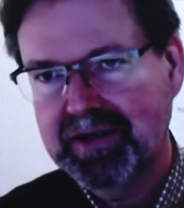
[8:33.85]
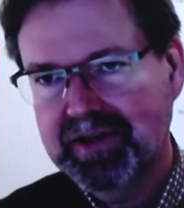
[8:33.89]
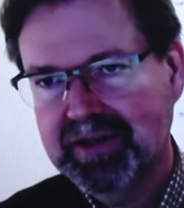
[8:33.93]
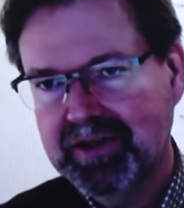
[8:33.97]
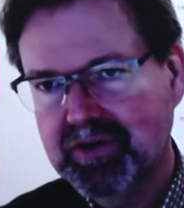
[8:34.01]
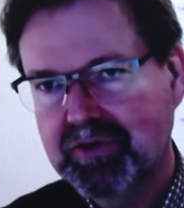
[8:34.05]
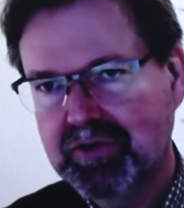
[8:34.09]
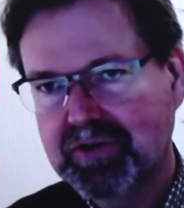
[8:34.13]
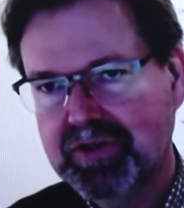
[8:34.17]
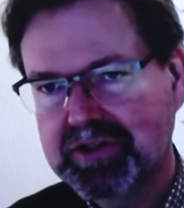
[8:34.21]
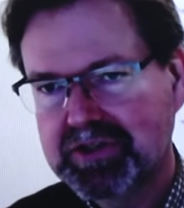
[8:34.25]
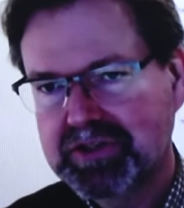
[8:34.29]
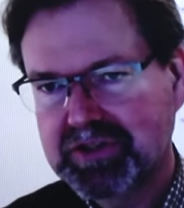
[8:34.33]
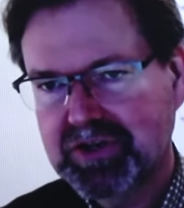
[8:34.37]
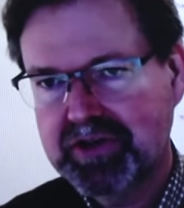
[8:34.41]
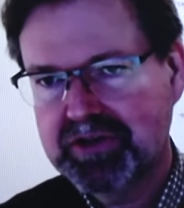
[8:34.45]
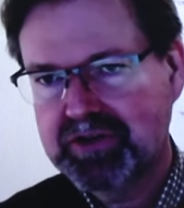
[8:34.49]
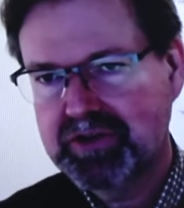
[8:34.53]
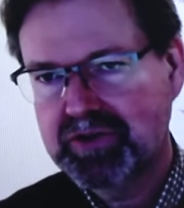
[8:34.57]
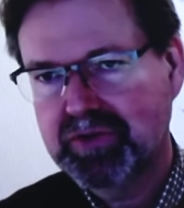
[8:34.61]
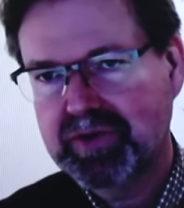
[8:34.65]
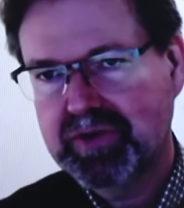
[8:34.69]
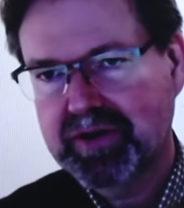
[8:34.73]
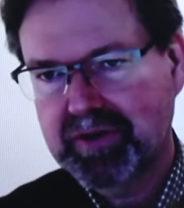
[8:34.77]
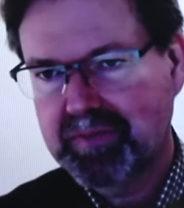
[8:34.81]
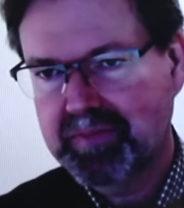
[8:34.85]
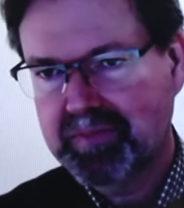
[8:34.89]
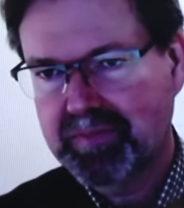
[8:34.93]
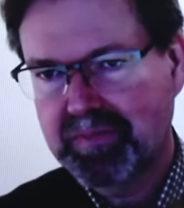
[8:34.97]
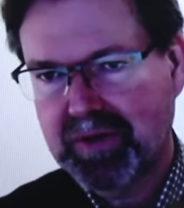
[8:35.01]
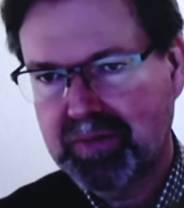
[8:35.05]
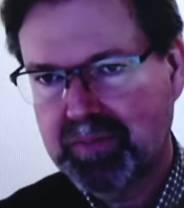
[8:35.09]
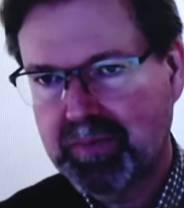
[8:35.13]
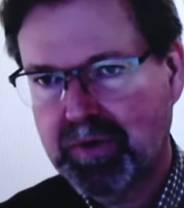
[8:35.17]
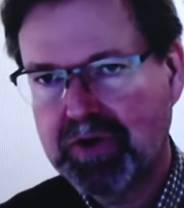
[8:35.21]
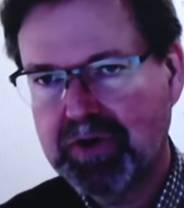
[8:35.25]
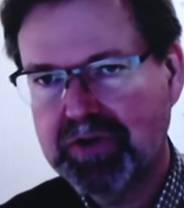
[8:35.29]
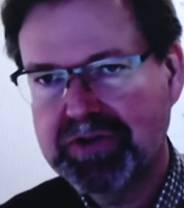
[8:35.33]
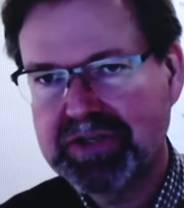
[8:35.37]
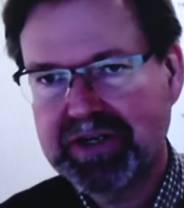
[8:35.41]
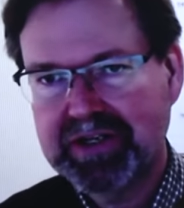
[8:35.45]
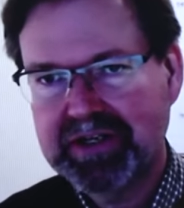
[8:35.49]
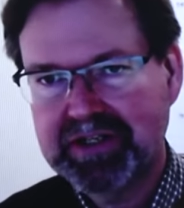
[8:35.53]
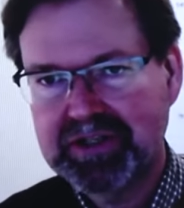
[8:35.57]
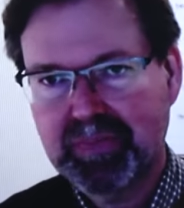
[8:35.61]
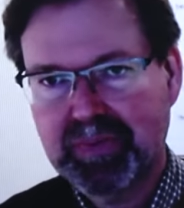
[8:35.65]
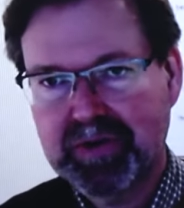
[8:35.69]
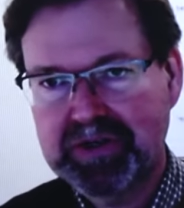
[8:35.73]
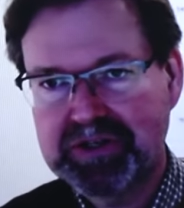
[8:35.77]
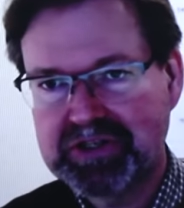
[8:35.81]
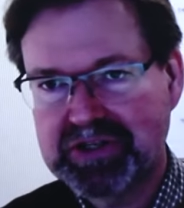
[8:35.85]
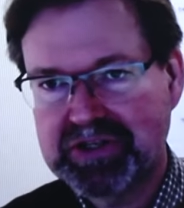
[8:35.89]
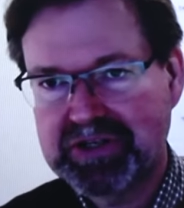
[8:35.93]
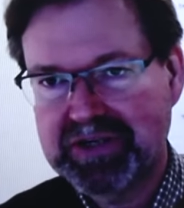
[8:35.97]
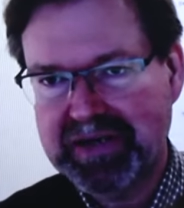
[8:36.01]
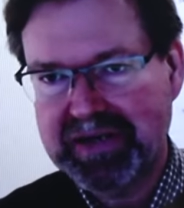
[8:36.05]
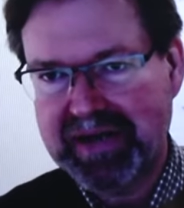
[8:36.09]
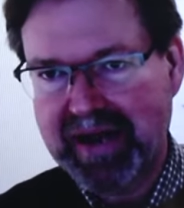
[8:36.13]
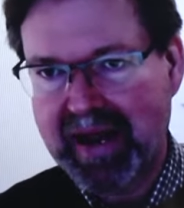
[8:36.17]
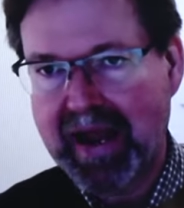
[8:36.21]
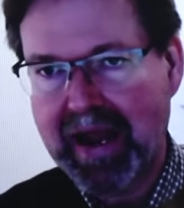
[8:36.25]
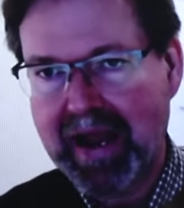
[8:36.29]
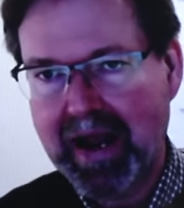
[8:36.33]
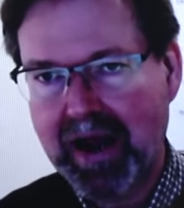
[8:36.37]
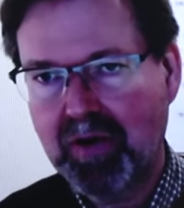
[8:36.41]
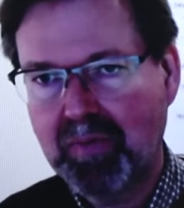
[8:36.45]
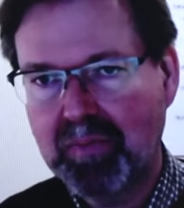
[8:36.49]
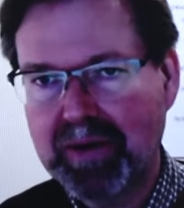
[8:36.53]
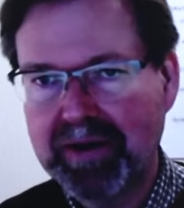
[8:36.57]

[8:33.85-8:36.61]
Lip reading: you could start doing a protein expression now.